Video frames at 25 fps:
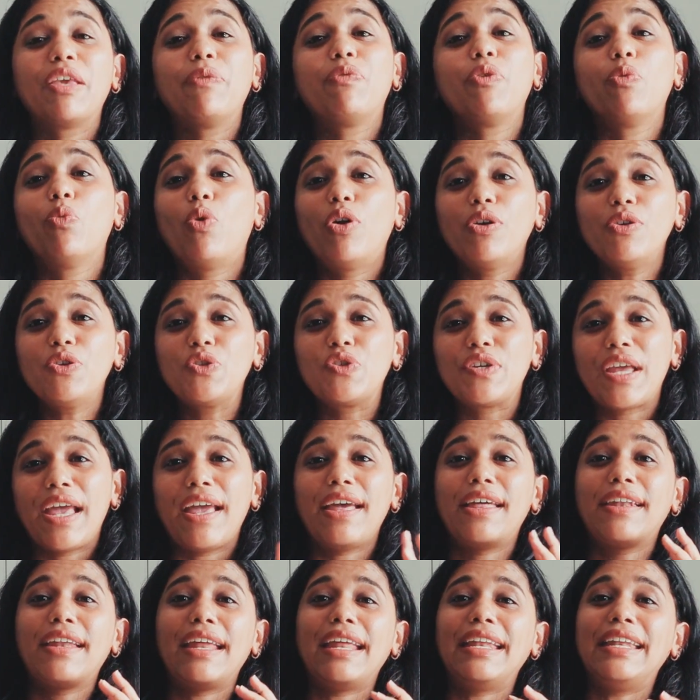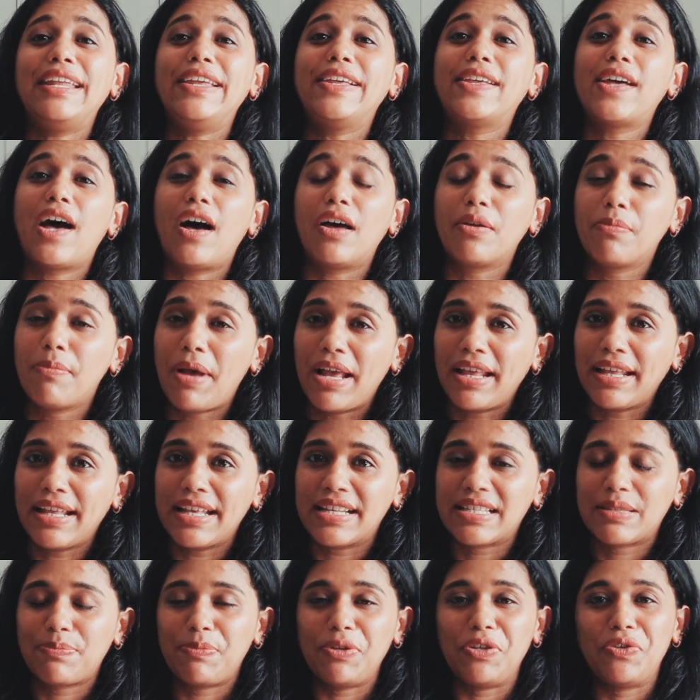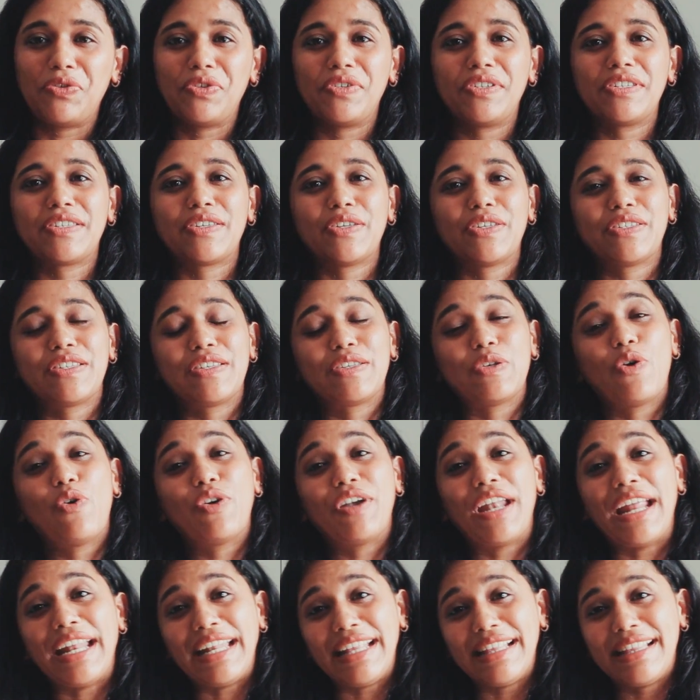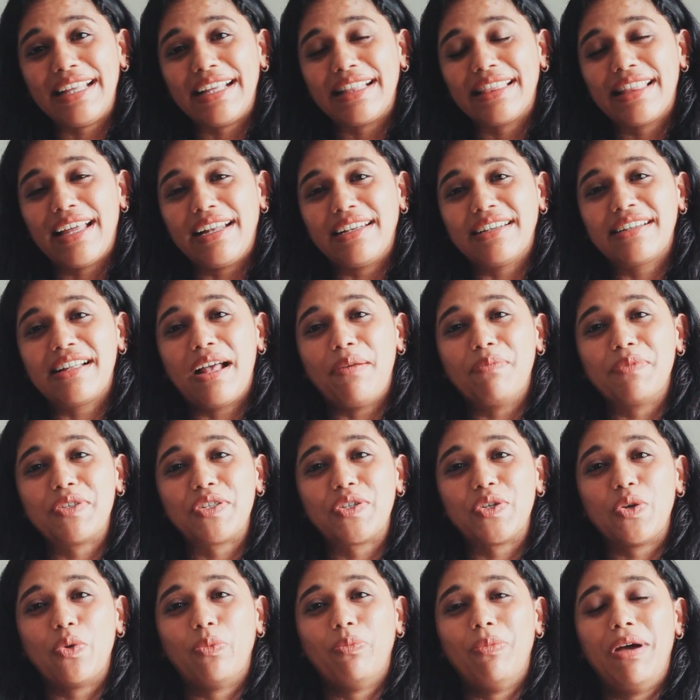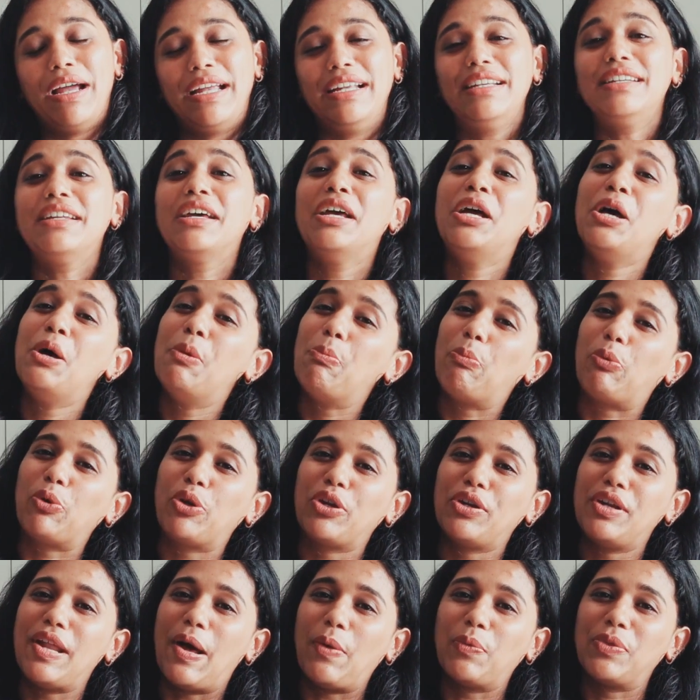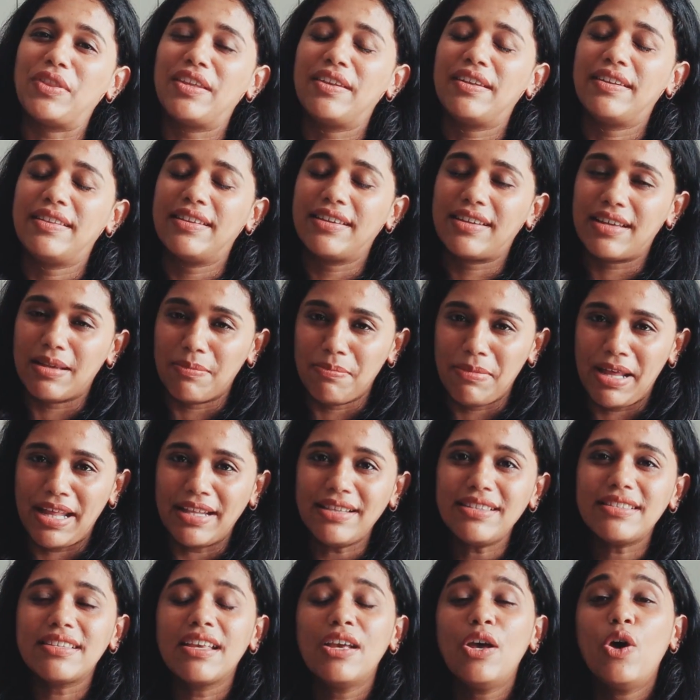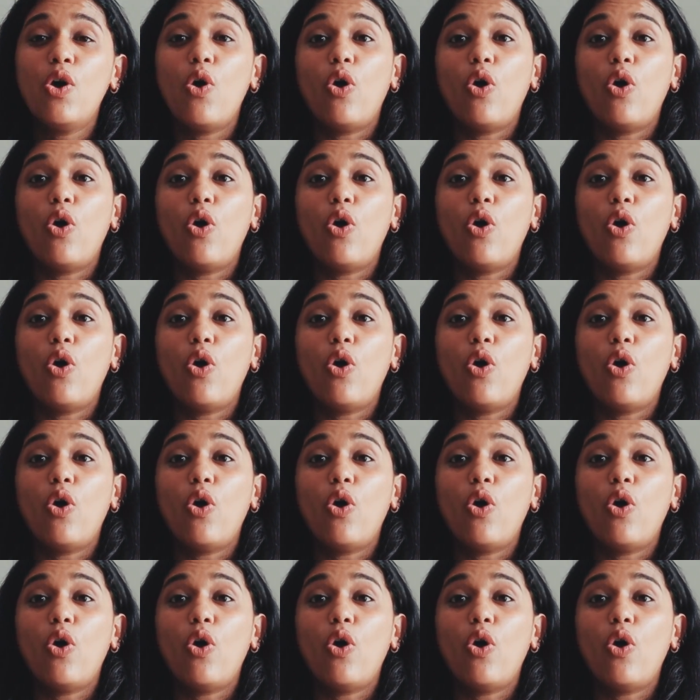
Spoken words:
If you want to share any car buying experiences or anything that comes to your mind, put it down in the comments.